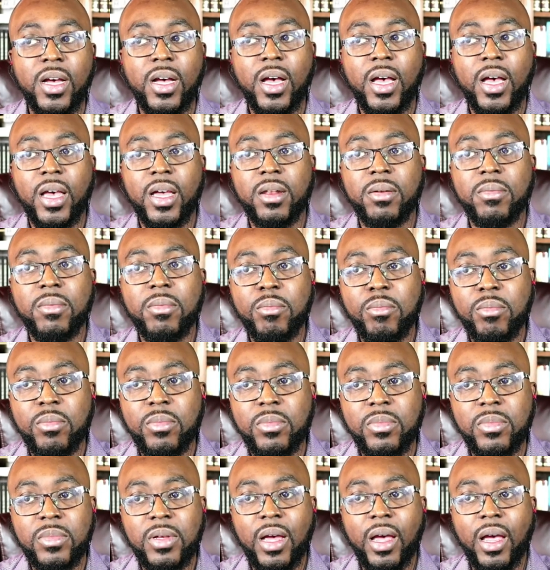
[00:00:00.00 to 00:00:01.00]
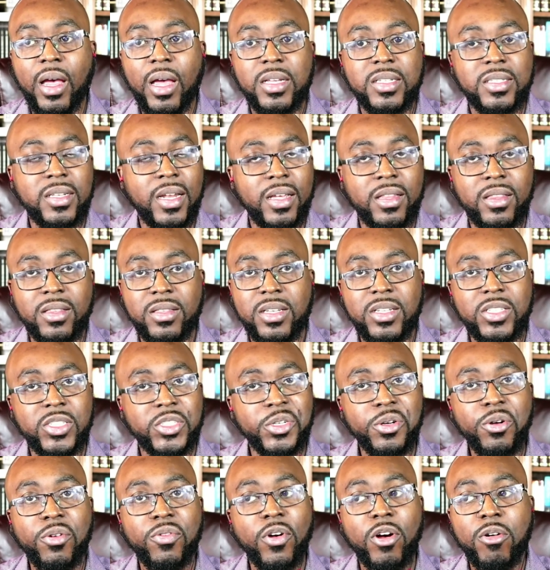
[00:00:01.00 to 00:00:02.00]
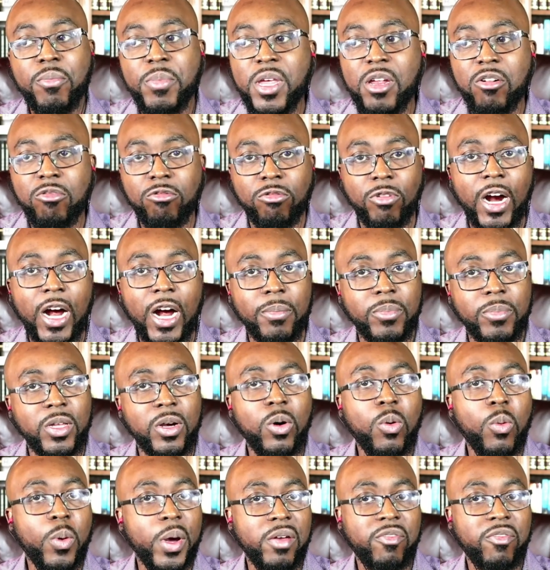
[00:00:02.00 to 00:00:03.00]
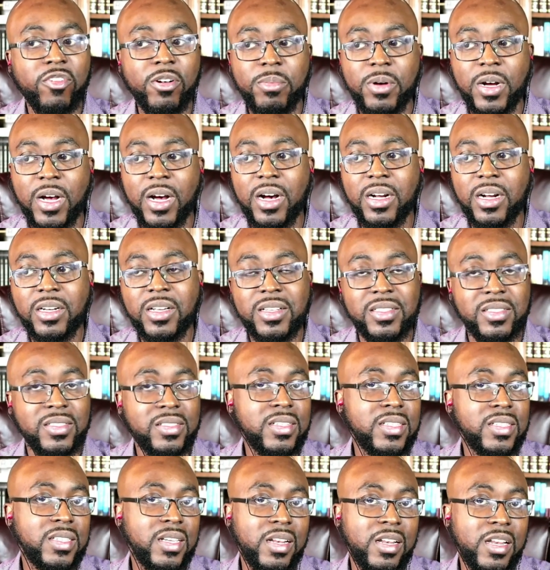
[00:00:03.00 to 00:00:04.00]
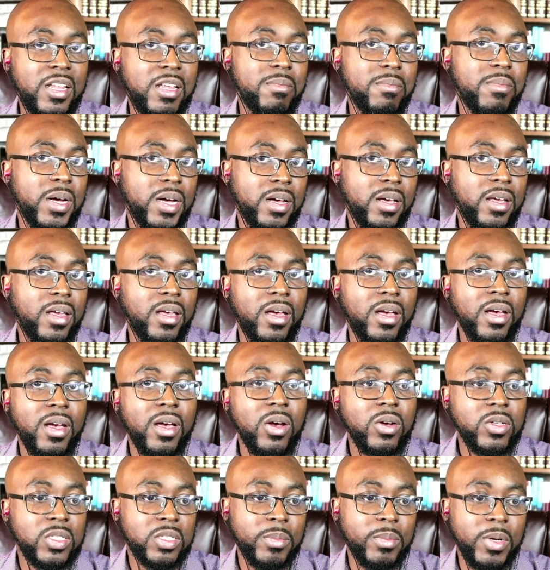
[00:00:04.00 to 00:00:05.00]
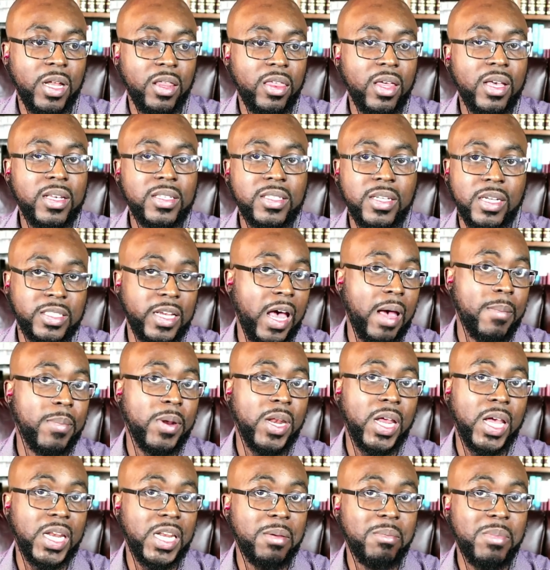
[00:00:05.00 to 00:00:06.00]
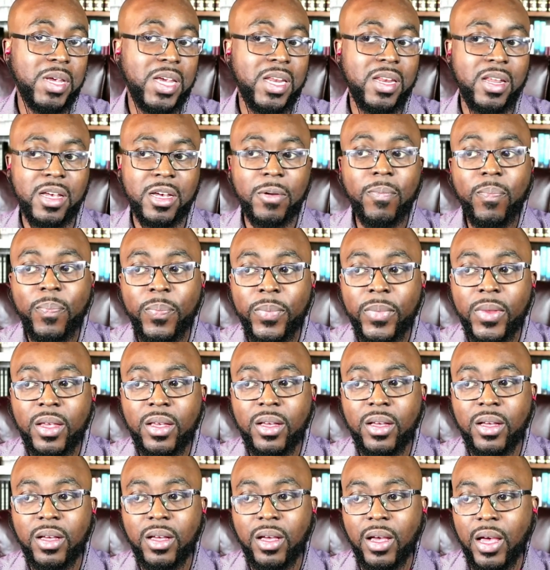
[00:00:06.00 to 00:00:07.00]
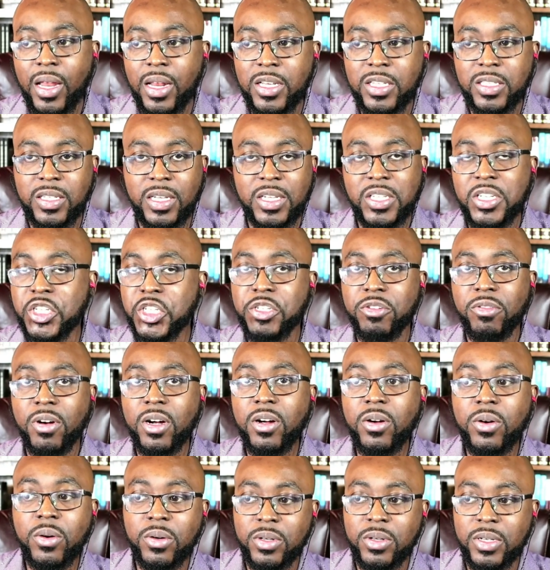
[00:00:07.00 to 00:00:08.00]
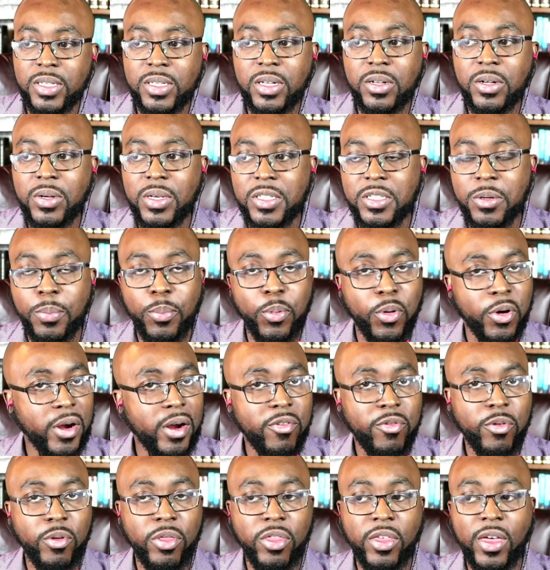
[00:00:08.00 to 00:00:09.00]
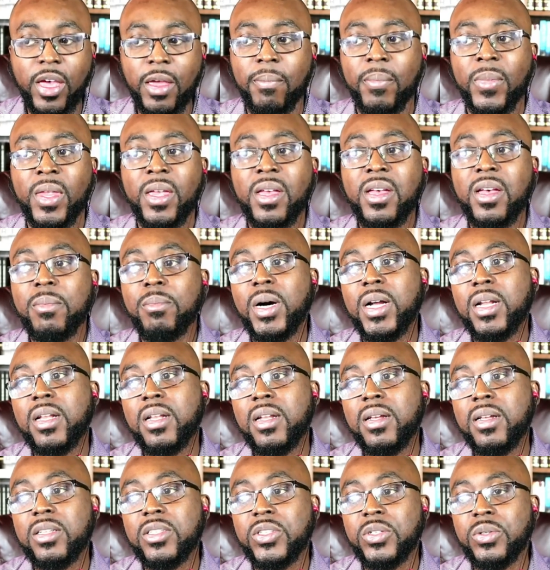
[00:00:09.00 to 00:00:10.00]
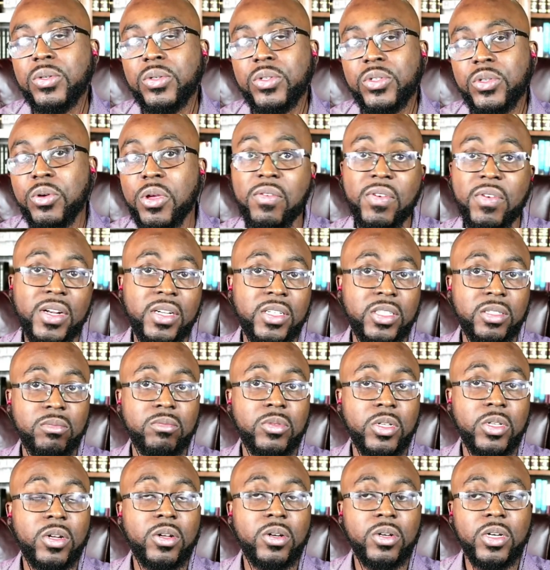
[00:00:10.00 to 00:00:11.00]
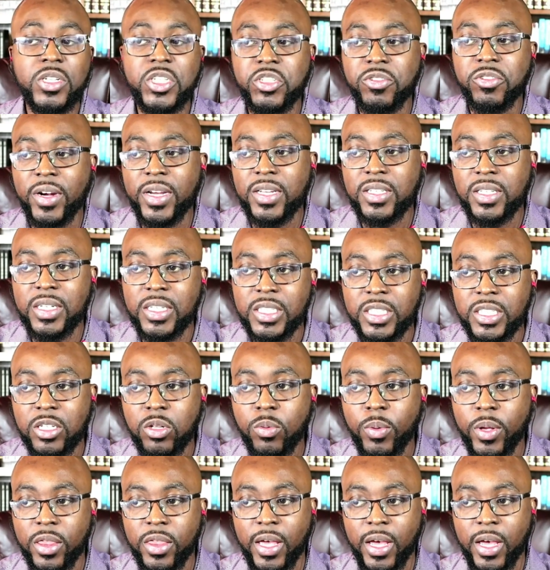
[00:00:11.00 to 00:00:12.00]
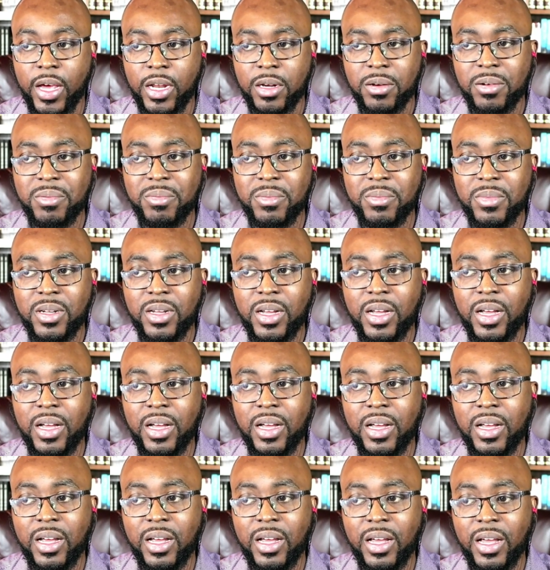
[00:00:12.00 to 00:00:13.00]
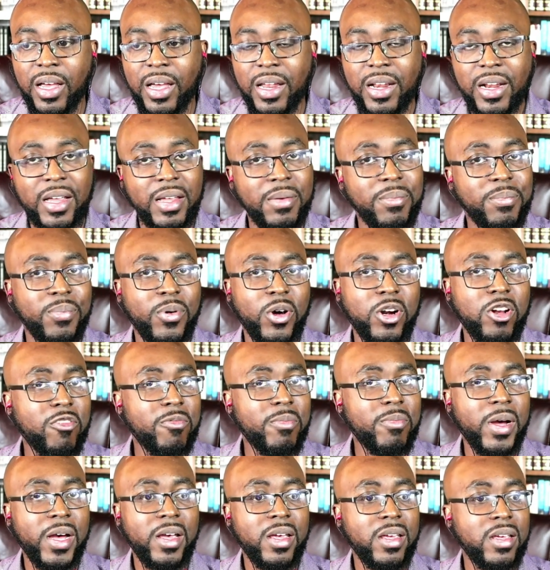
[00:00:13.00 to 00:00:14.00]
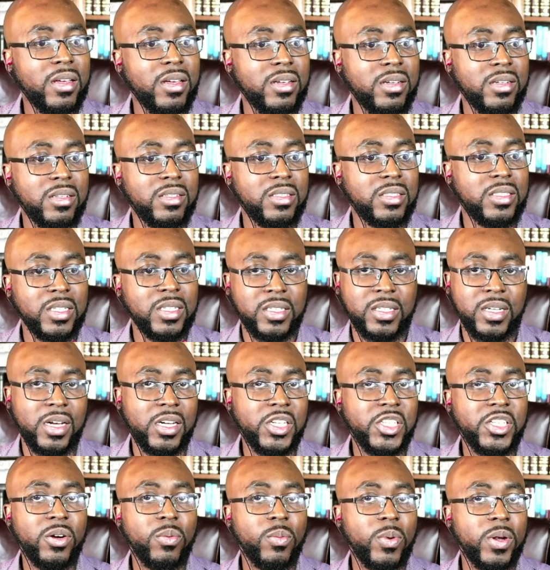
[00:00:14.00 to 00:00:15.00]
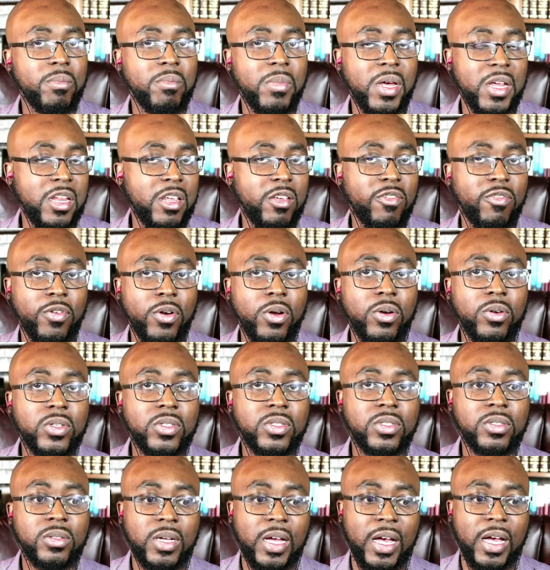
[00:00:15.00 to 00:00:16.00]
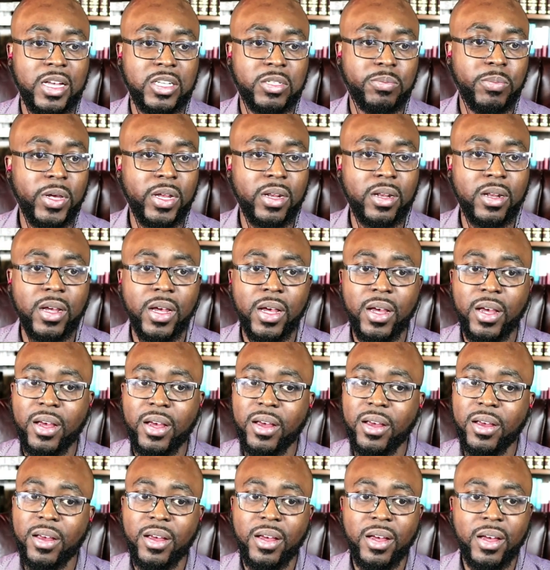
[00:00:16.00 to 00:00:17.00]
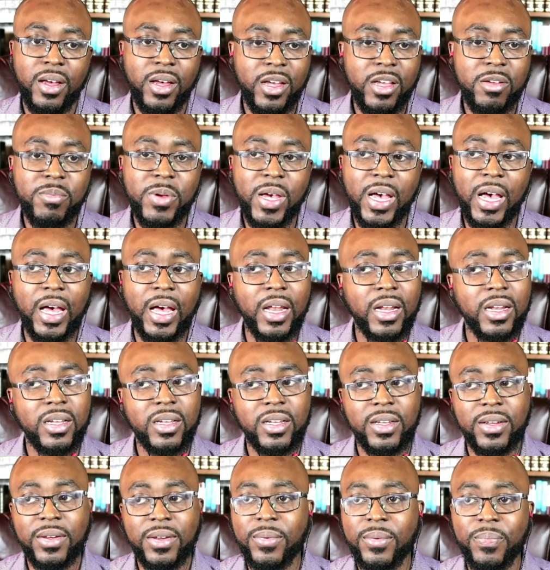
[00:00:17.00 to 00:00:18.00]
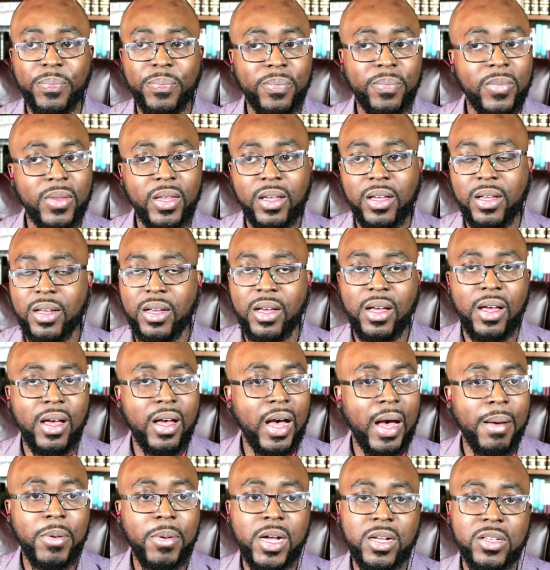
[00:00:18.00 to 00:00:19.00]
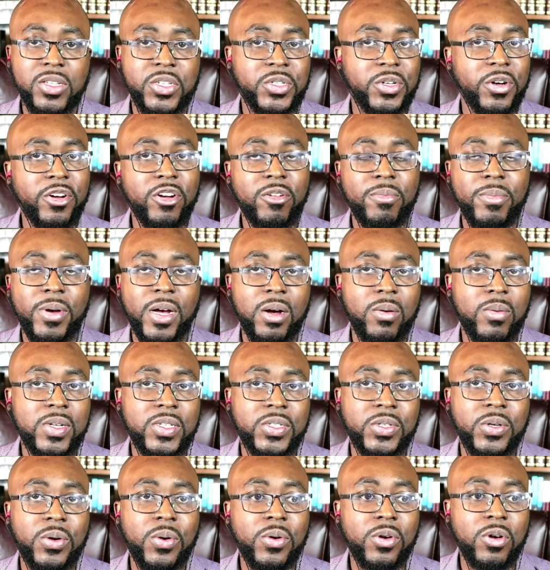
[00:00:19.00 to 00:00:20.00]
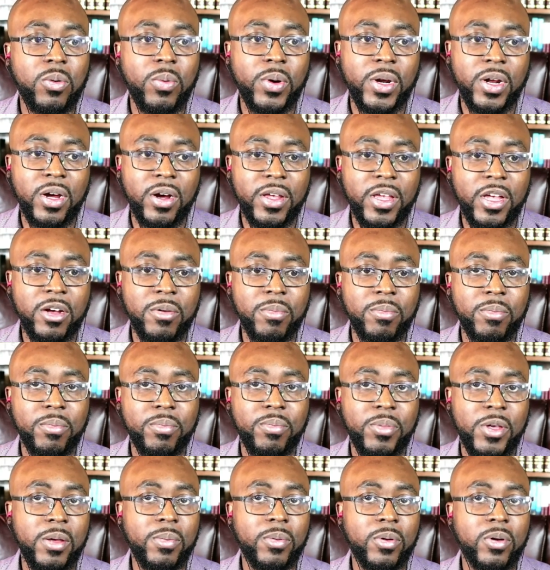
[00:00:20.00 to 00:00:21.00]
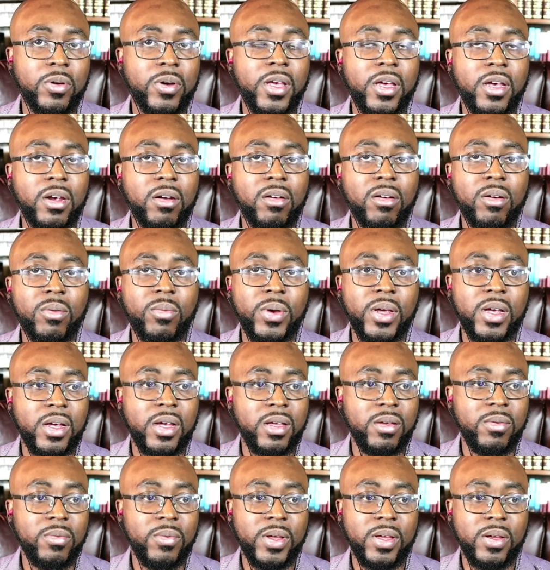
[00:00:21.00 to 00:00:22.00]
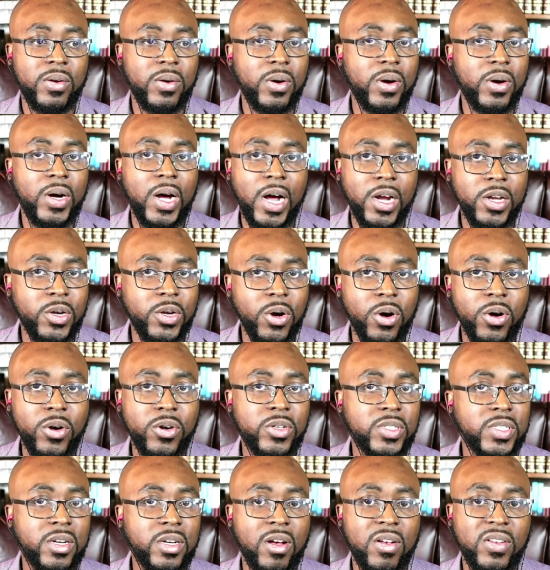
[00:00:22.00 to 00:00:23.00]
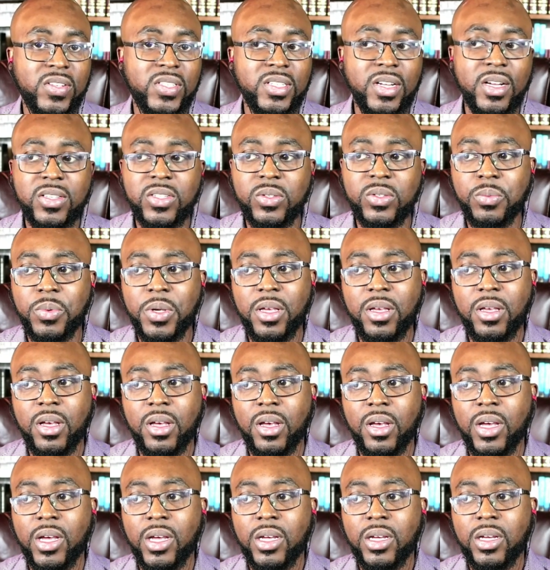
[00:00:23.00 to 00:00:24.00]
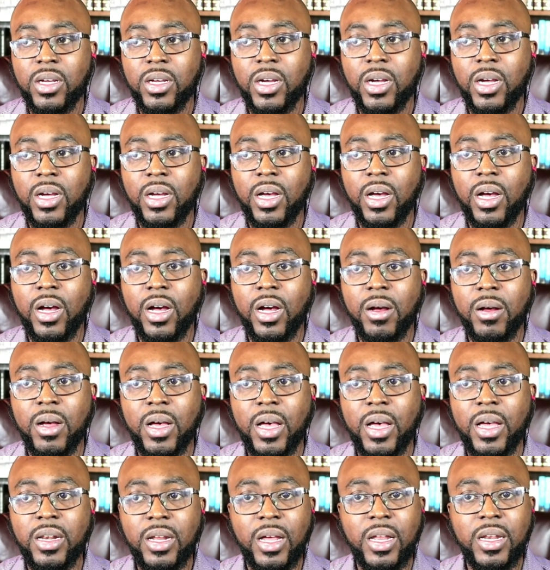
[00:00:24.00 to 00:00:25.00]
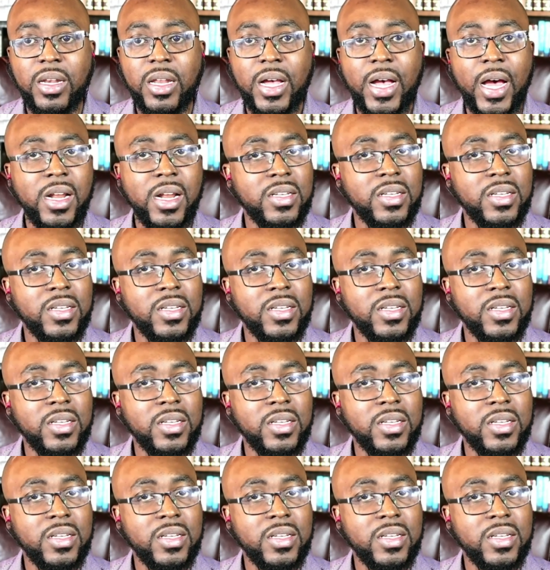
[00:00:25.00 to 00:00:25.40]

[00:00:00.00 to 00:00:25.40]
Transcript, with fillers: And it's like these youth are being robbed away from God consistently by some of the things that's happening in the media. And it's, it's a struggle, you know, it's a prayerful thing. But to, to even, you know, address and deal with that, uh, and part of my discussion with many folks has been, hey man, I'm concerned about what's going on with our young people here. We we our daughters and our sons, we uh, and and the kind of